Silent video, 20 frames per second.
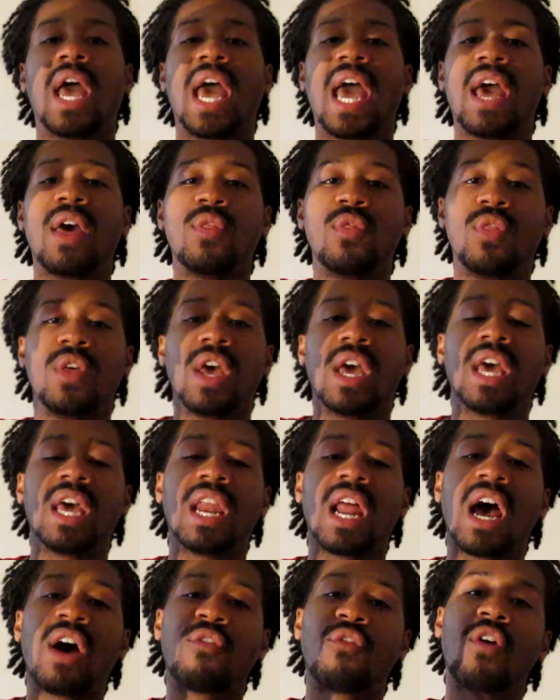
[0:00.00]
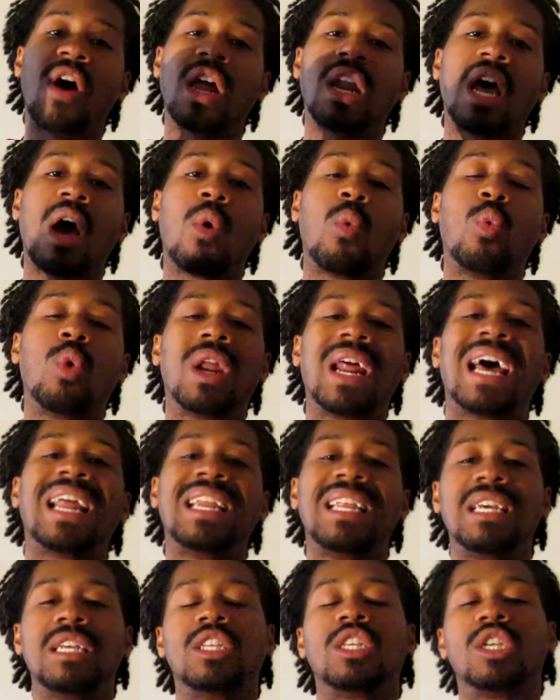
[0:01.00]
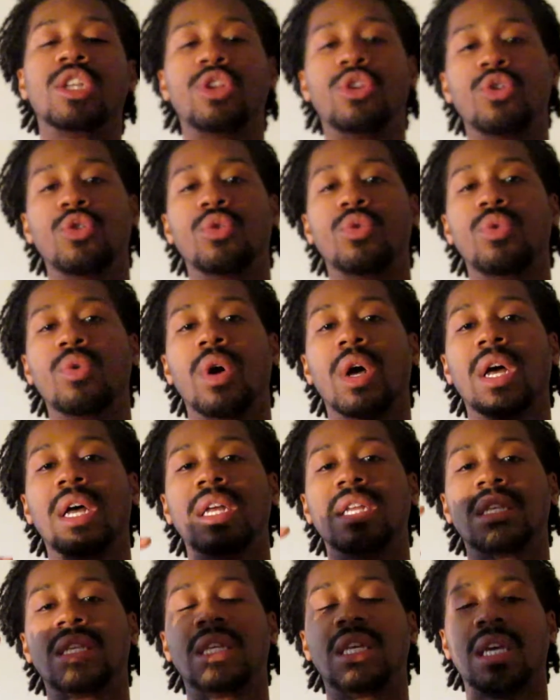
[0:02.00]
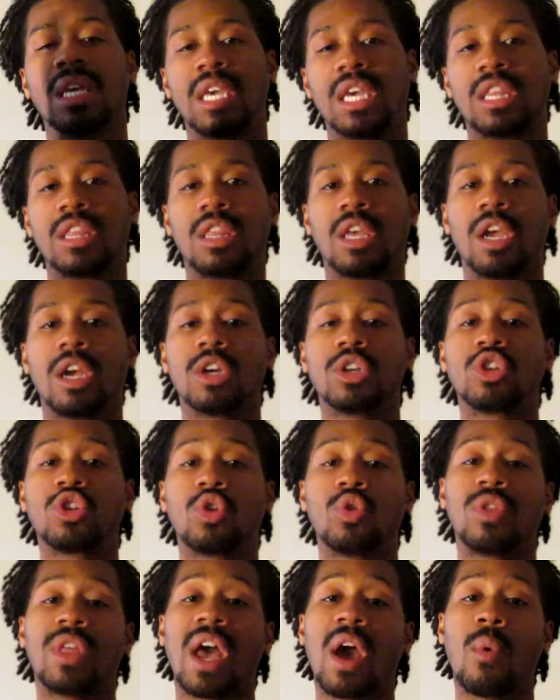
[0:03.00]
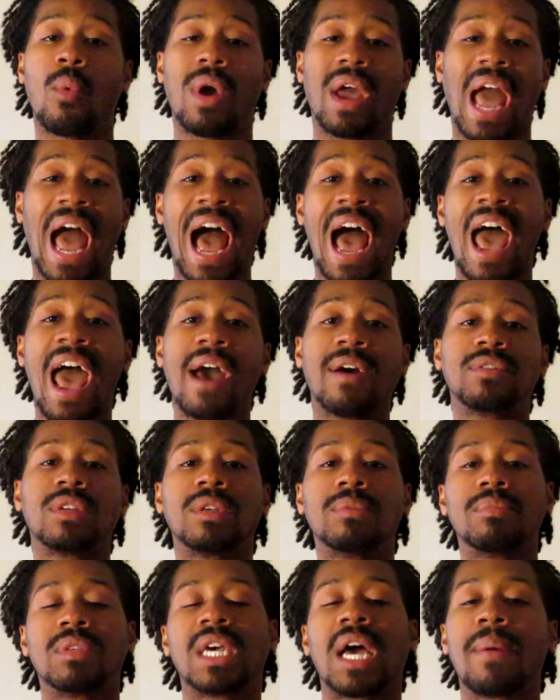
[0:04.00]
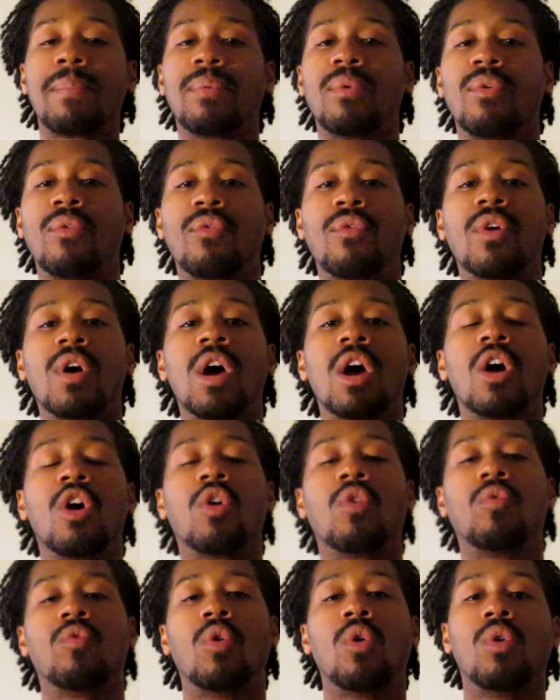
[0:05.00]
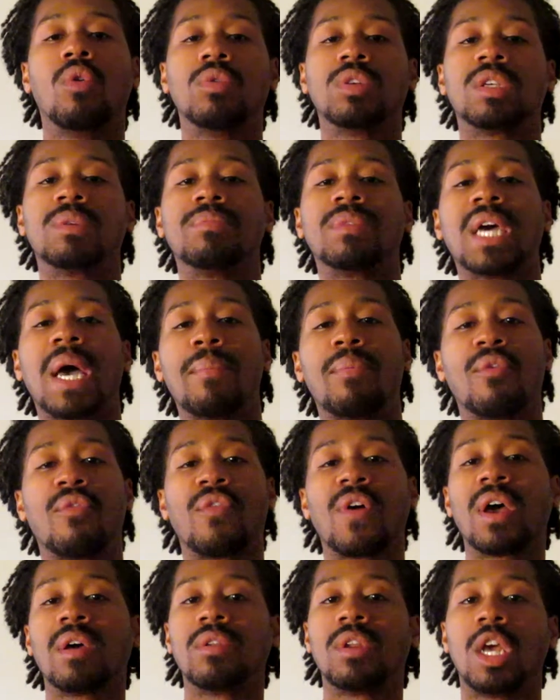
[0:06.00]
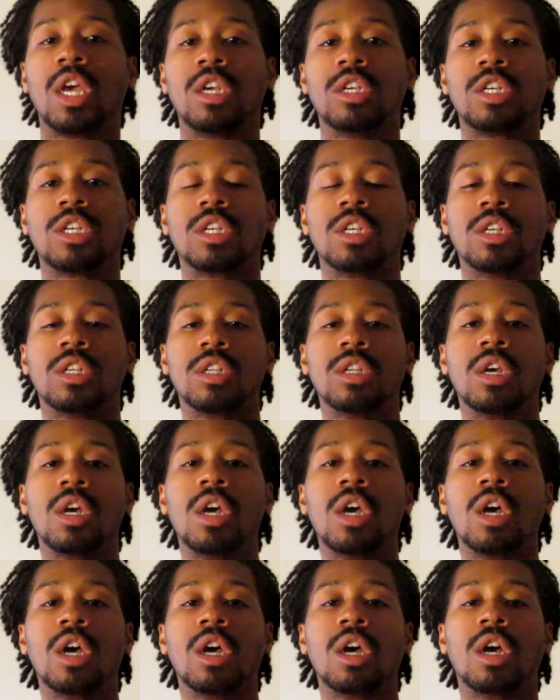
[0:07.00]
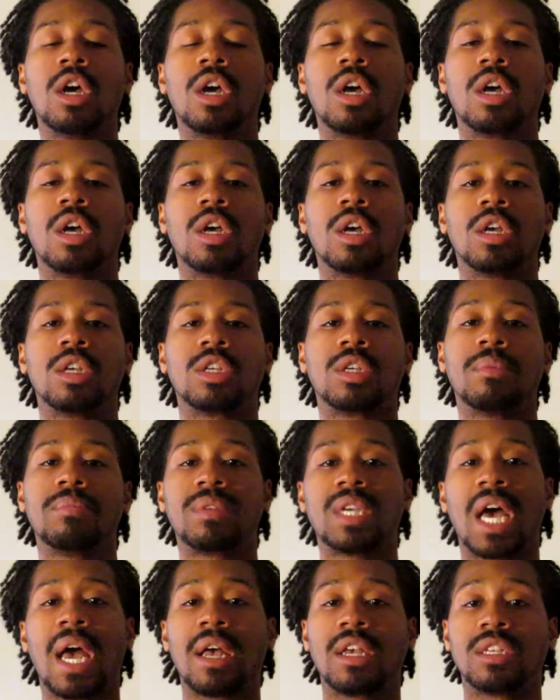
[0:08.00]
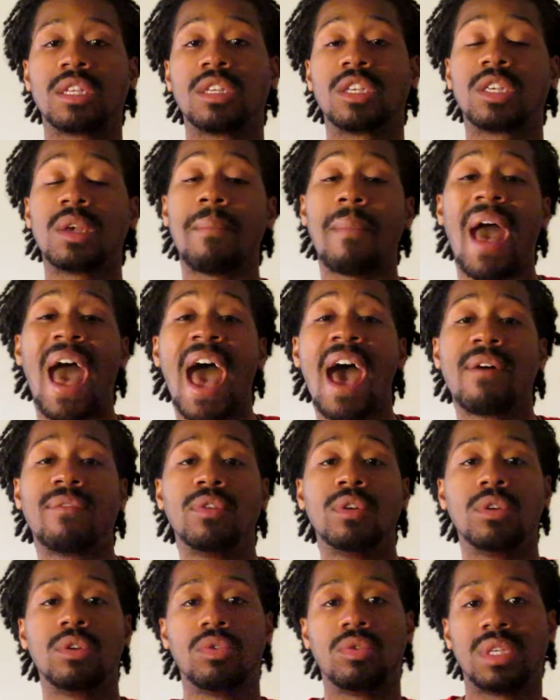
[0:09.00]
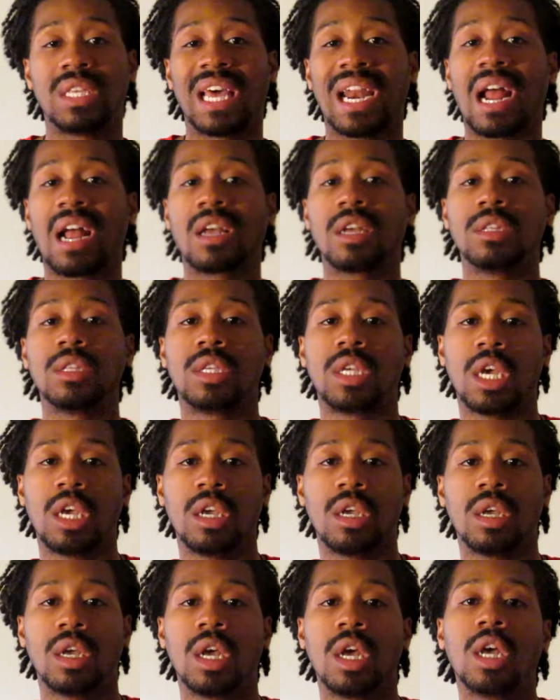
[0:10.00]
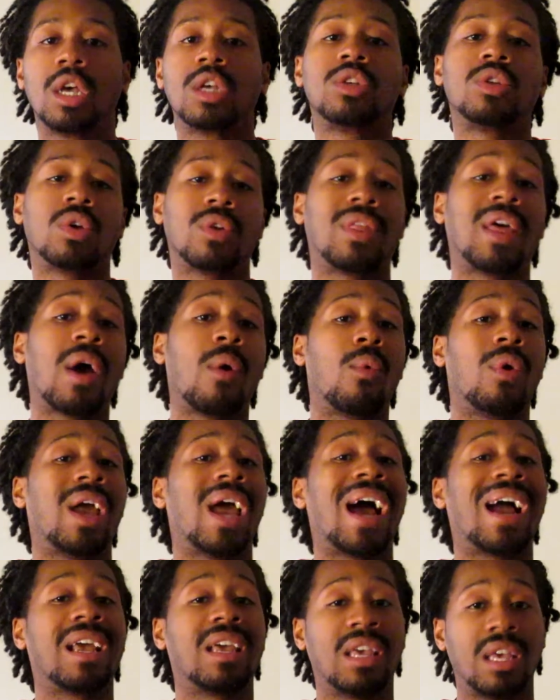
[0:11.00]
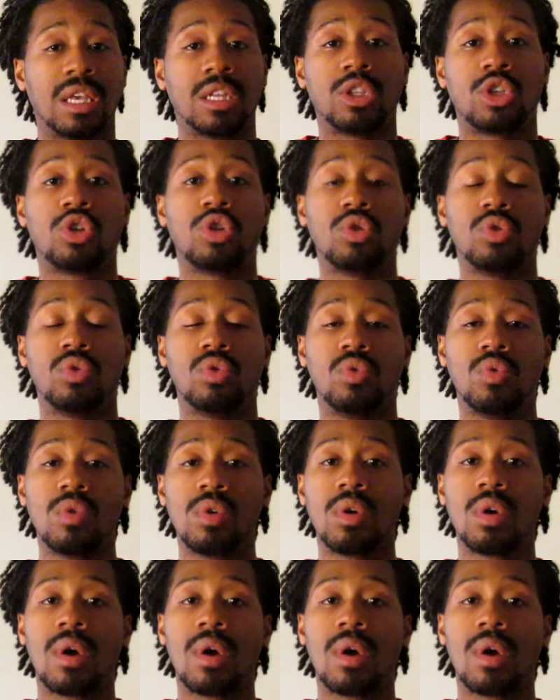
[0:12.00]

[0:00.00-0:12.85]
and then I find out what I need to do to get there, so that way I have some type of road, some type of foundation, some avenues that I can take, so that way I get to